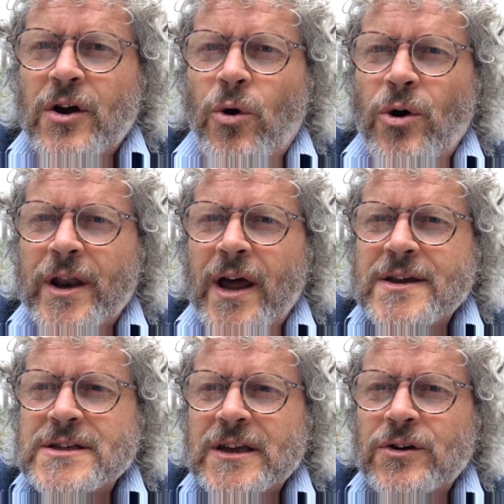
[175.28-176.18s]

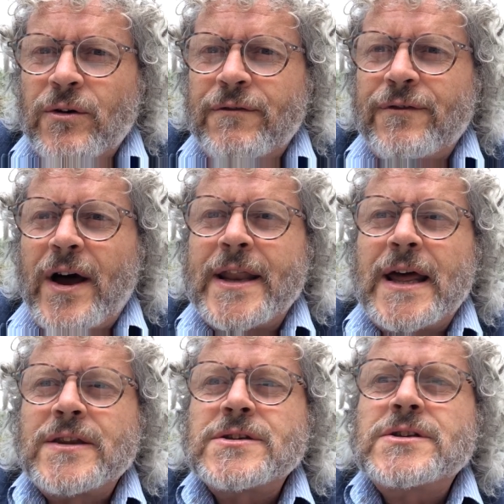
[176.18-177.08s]
organizing your
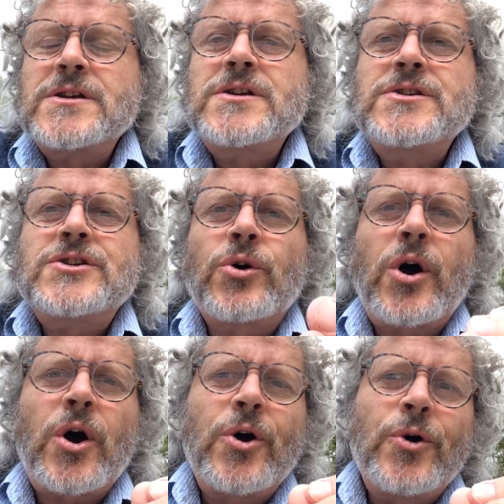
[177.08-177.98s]
finances, your
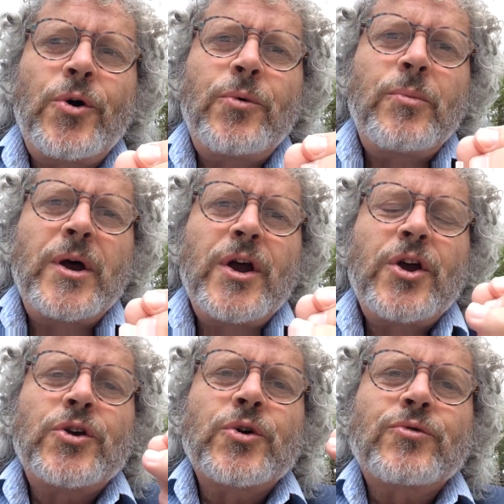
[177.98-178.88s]
home,
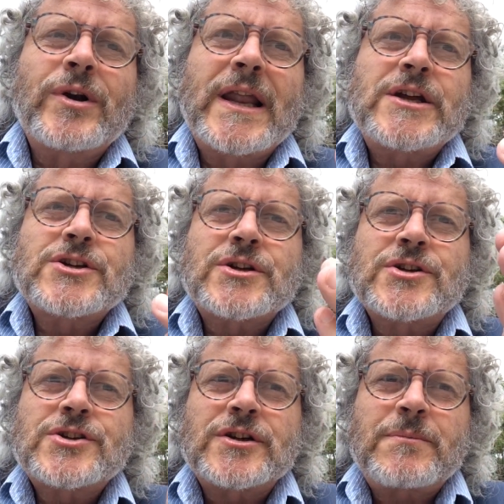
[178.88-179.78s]
your
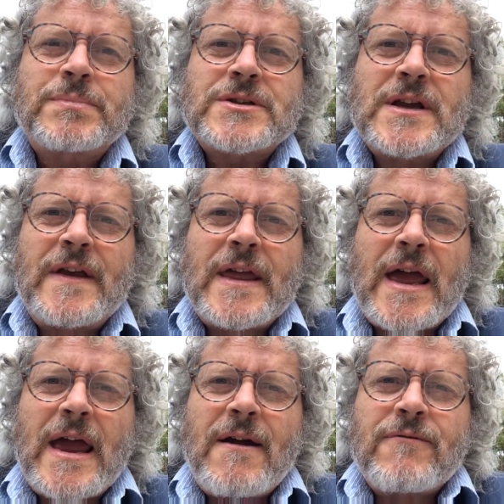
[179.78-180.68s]
relationships,
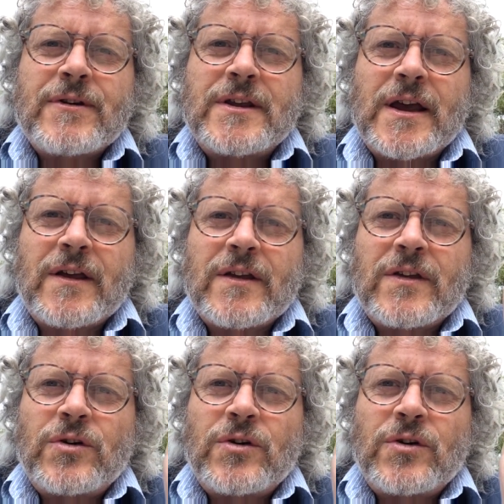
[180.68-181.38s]
everything,